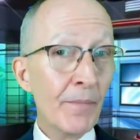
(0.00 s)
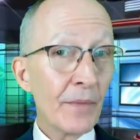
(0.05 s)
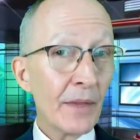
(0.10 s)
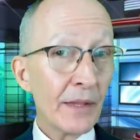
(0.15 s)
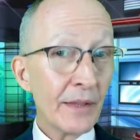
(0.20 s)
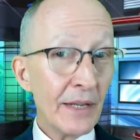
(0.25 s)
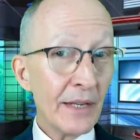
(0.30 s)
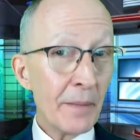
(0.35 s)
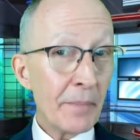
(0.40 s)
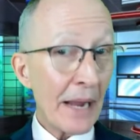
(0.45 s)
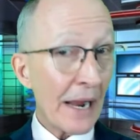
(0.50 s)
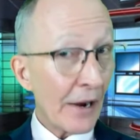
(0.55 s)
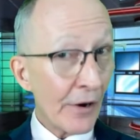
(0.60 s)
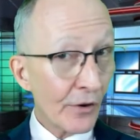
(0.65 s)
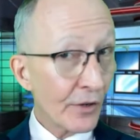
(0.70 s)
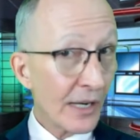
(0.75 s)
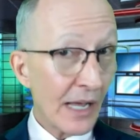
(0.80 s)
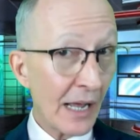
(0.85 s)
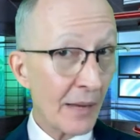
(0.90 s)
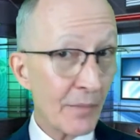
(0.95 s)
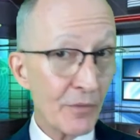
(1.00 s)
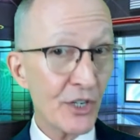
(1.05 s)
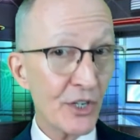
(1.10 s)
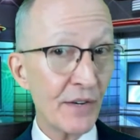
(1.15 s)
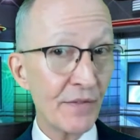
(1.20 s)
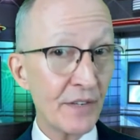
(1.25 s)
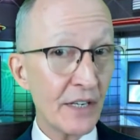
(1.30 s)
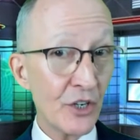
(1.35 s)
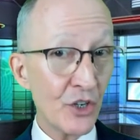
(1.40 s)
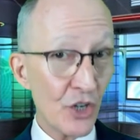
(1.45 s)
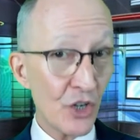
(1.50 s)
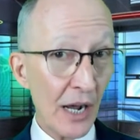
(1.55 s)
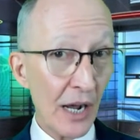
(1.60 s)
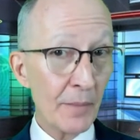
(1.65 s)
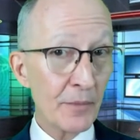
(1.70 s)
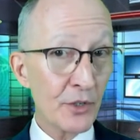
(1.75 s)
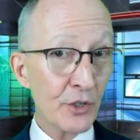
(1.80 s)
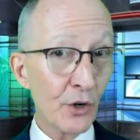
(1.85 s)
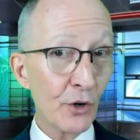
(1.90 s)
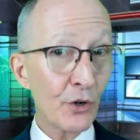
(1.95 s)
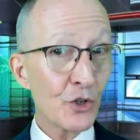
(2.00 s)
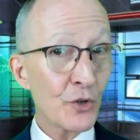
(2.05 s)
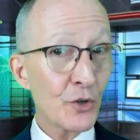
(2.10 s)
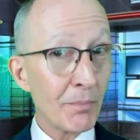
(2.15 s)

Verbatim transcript: the paradigm shifting job search,